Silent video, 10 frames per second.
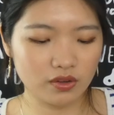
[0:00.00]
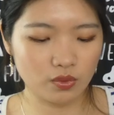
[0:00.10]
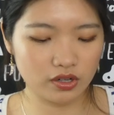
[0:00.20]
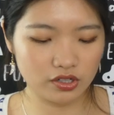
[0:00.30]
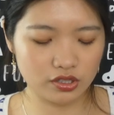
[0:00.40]
when I
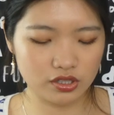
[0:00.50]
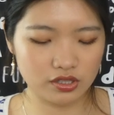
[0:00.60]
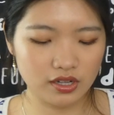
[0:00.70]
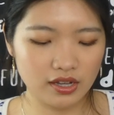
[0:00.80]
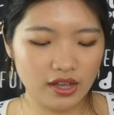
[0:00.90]
wanna
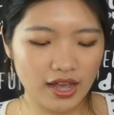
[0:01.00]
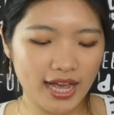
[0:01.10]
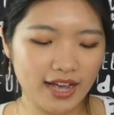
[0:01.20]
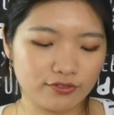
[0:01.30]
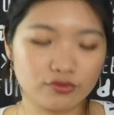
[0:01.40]
just
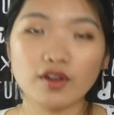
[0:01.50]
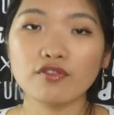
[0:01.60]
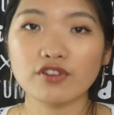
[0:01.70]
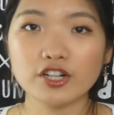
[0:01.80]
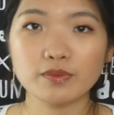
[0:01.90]
have
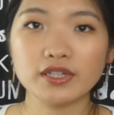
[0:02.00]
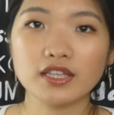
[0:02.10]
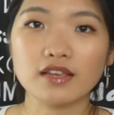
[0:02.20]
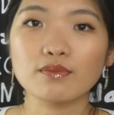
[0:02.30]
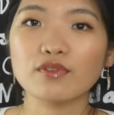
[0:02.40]
refresh my
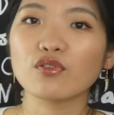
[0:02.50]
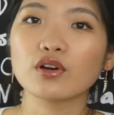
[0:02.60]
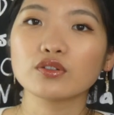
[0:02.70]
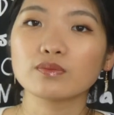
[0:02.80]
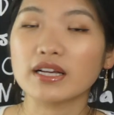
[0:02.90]
skin before
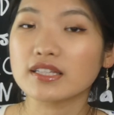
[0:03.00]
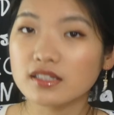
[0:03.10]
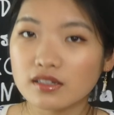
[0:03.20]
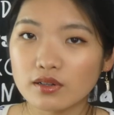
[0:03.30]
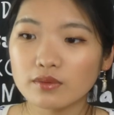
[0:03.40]
I do my
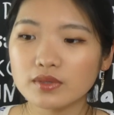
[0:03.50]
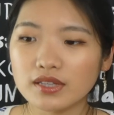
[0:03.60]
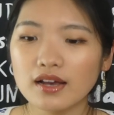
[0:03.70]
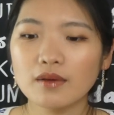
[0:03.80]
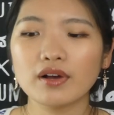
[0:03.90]

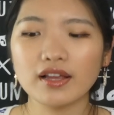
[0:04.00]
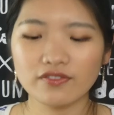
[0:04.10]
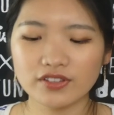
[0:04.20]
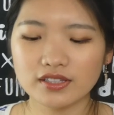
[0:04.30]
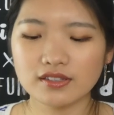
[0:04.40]
serums. But
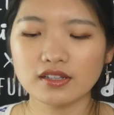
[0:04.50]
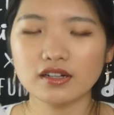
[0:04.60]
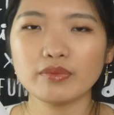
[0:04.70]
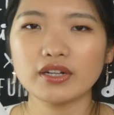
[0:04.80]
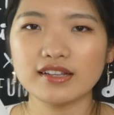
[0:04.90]
if this is
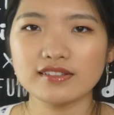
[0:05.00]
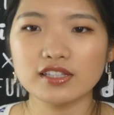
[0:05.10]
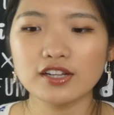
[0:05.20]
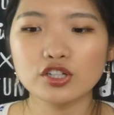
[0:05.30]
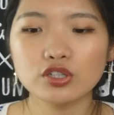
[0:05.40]
gonna be an
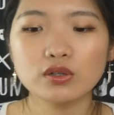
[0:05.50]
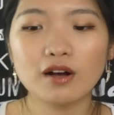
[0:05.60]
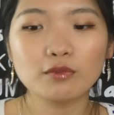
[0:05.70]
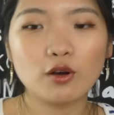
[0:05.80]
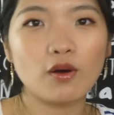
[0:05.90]
essential,
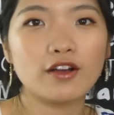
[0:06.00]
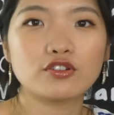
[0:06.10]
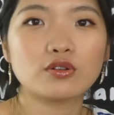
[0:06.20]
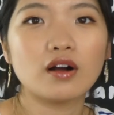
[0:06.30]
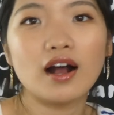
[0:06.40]
I'm not quite
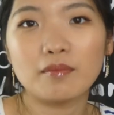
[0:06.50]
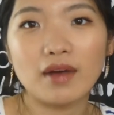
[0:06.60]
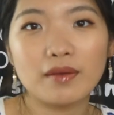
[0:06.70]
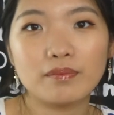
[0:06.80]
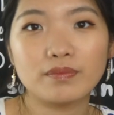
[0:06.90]
sure. I
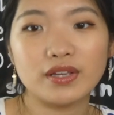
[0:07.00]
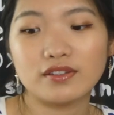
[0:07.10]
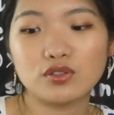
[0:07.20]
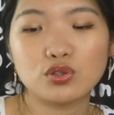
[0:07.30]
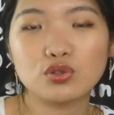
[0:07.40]
might
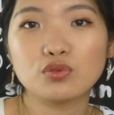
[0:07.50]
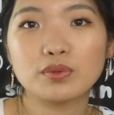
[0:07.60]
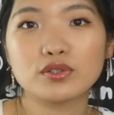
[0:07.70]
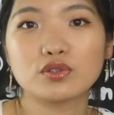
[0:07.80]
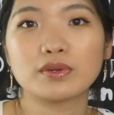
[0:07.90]
be
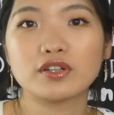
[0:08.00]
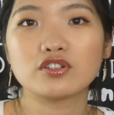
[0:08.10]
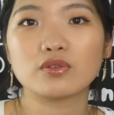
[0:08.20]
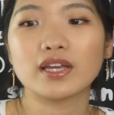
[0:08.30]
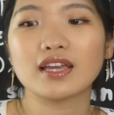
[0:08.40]
super, super
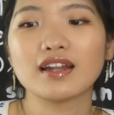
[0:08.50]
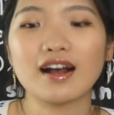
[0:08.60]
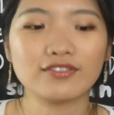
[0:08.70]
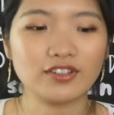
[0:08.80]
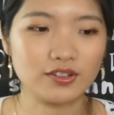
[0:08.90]
enjoying it
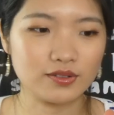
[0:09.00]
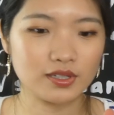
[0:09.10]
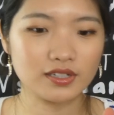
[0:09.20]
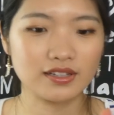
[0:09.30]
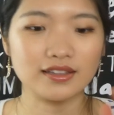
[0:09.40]
after
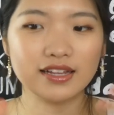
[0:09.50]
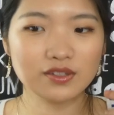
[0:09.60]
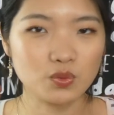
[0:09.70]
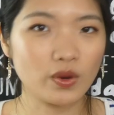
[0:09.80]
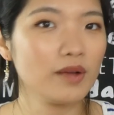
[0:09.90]
usage, and
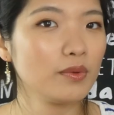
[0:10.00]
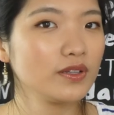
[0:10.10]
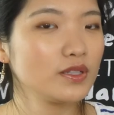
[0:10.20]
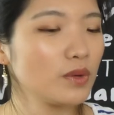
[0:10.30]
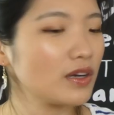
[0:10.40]
that's why I
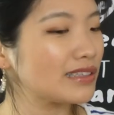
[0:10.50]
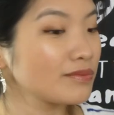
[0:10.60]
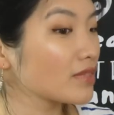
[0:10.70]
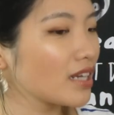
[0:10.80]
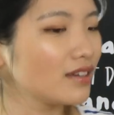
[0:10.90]
bought this box.